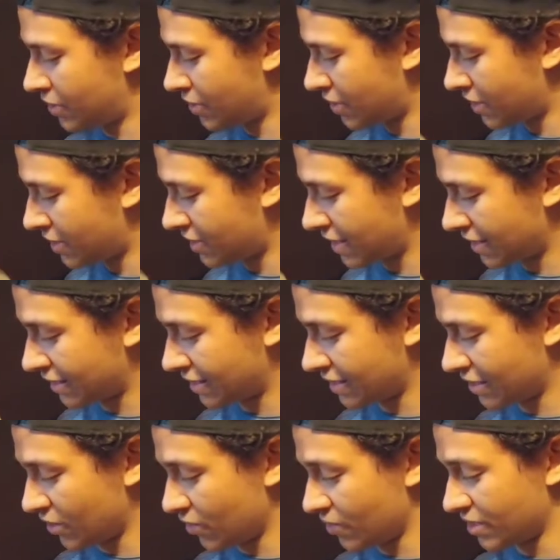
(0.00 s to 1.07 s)
was just like,
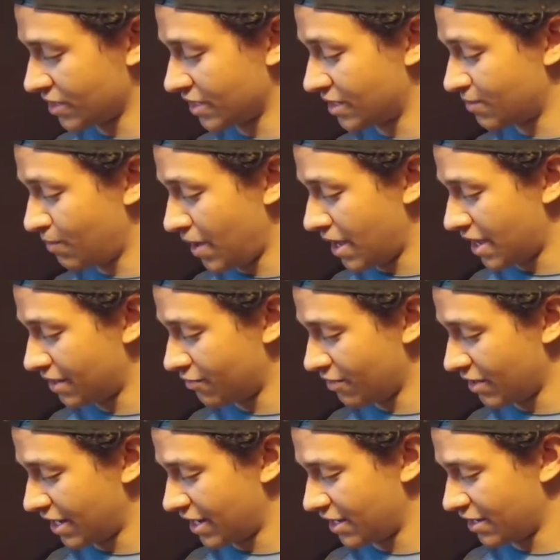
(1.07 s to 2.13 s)
there was this peg
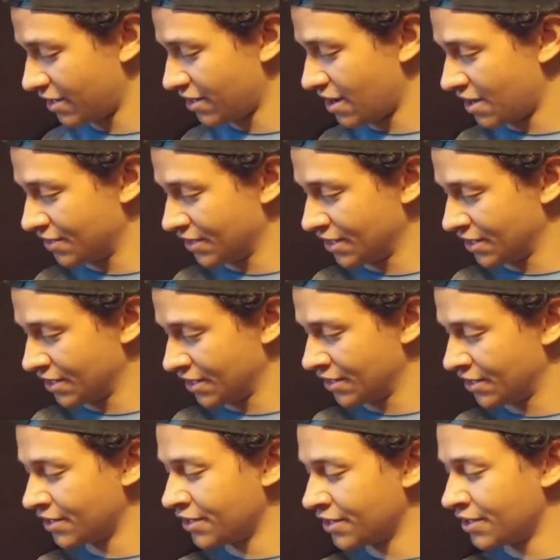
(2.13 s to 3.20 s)
right here on
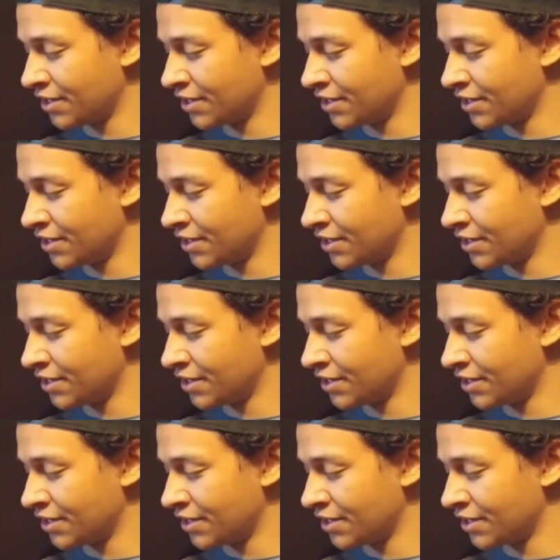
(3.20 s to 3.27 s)
the